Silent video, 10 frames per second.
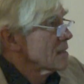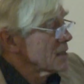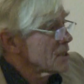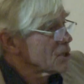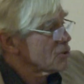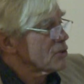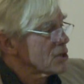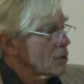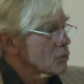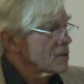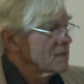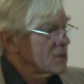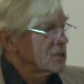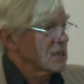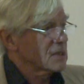This is the result of
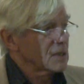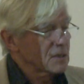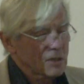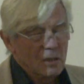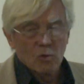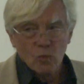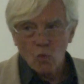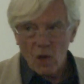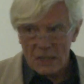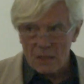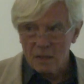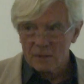injecting a single one